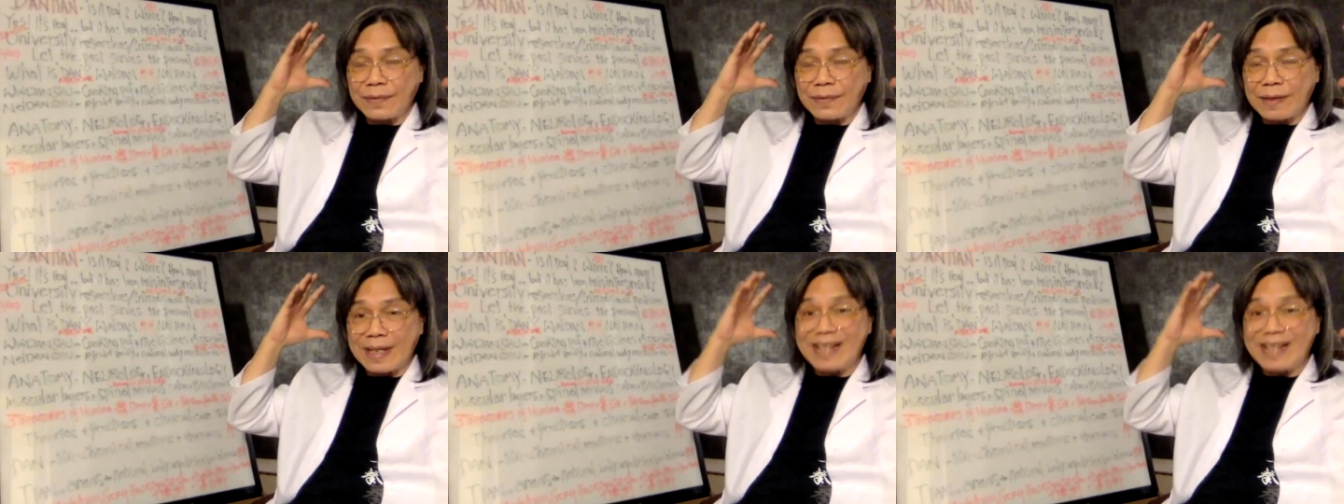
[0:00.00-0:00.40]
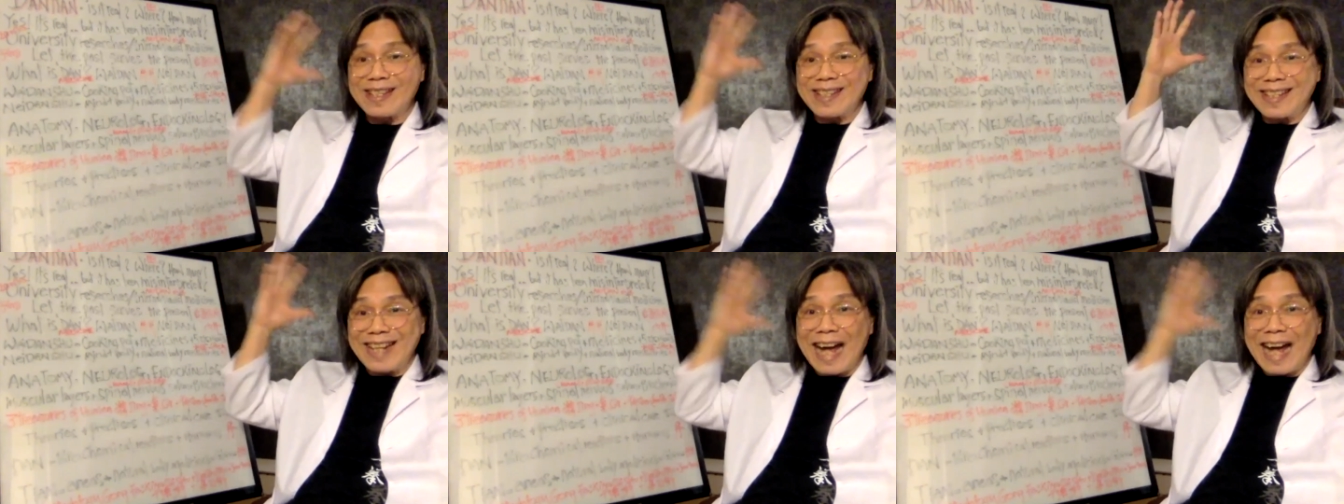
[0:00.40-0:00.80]
This is
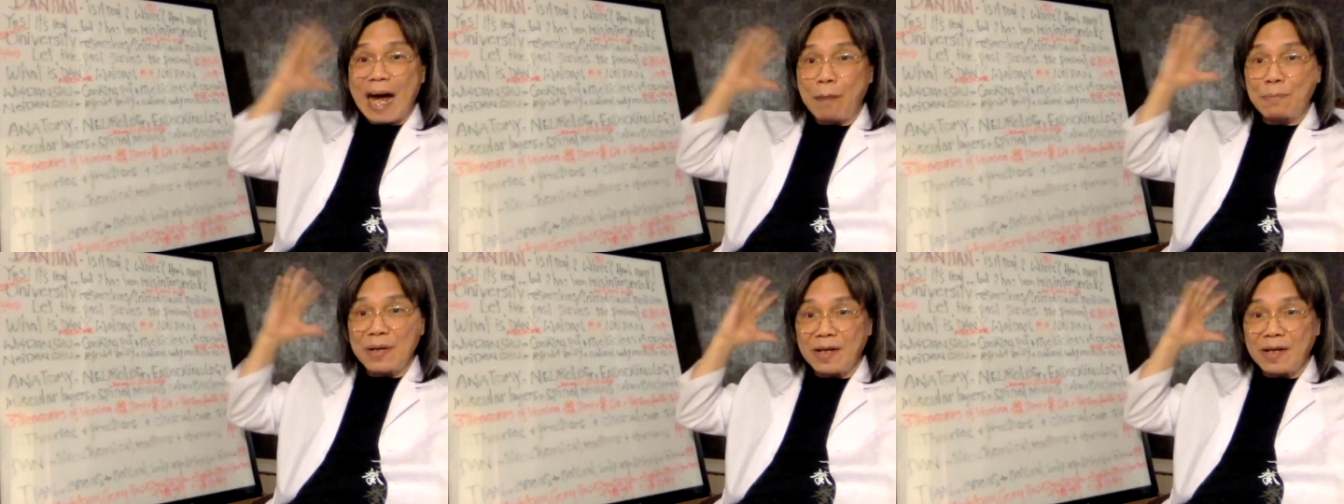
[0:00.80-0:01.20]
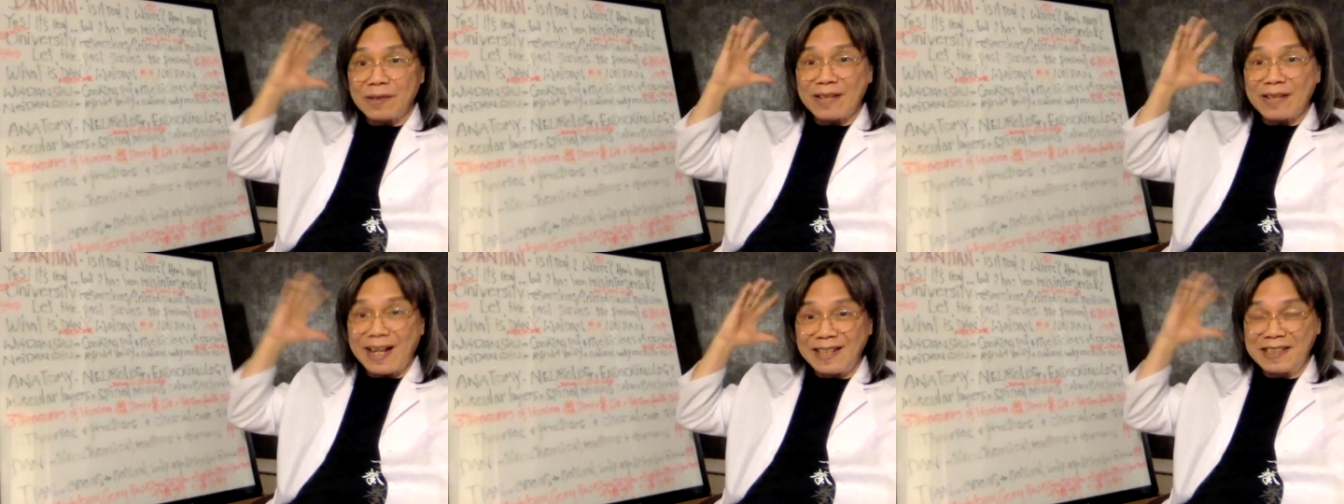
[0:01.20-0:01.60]
the upper
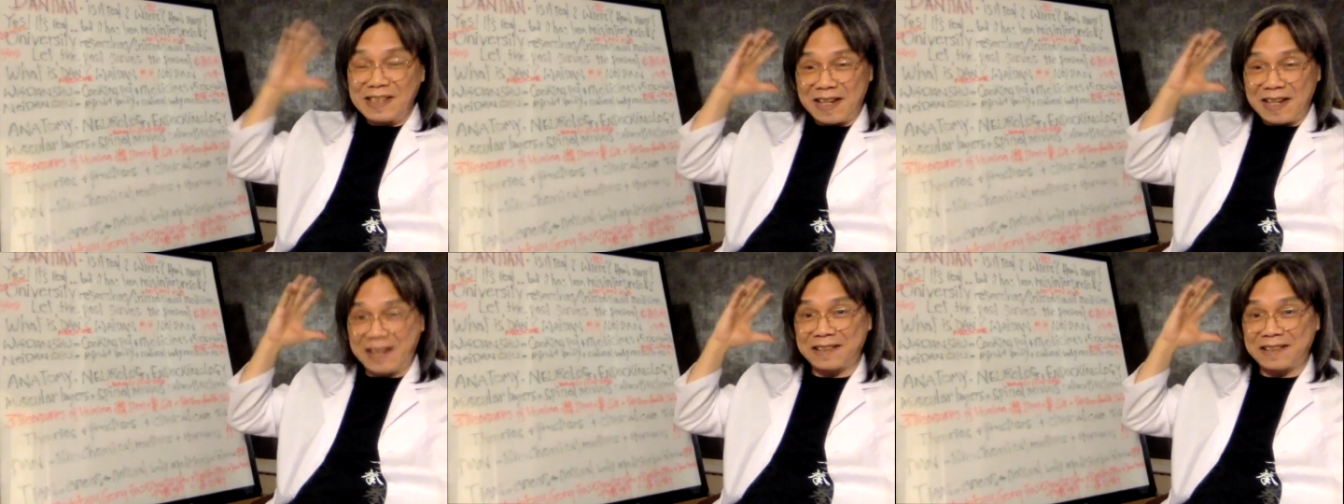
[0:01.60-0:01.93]
DanTian.